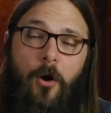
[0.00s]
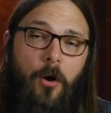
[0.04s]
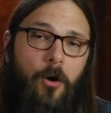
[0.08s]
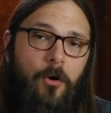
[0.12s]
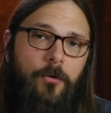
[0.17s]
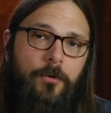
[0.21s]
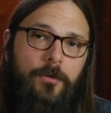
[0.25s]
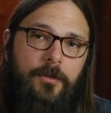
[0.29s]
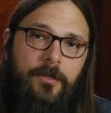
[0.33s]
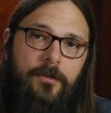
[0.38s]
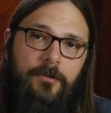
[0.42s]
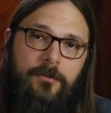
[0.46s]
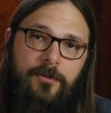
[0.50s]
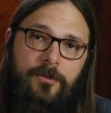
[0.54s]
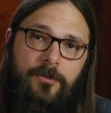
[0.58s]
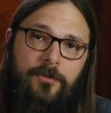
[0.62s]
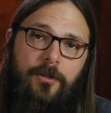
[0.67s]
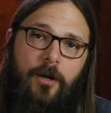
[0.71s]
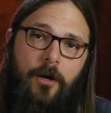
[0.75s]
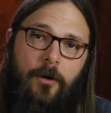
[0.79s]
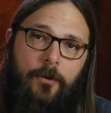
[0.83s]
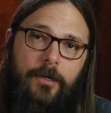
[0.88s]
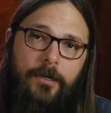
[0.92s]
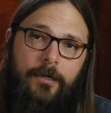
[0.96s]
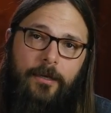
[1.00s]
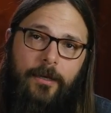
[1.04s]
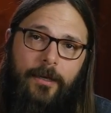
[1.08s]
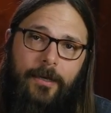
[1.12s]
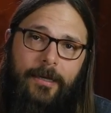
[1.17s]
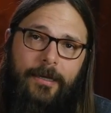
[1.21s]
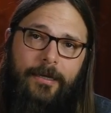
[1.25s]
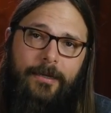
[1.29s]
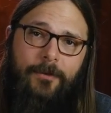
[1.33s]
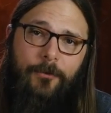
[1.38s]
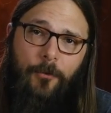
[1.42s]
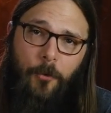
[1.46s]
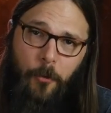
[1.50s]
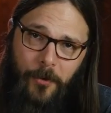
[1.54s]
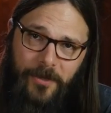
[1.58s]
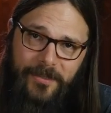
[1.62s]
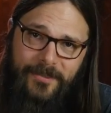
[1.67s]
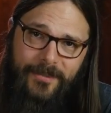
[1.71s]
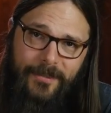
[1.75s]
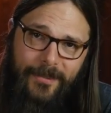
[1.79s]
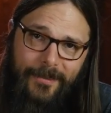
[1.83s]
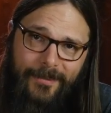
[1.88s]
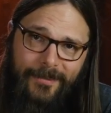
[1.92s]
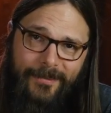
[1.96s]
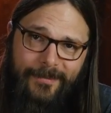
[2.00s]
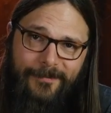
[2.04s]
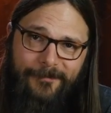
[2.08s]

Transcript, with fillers: Ode to Noah and Whiskey.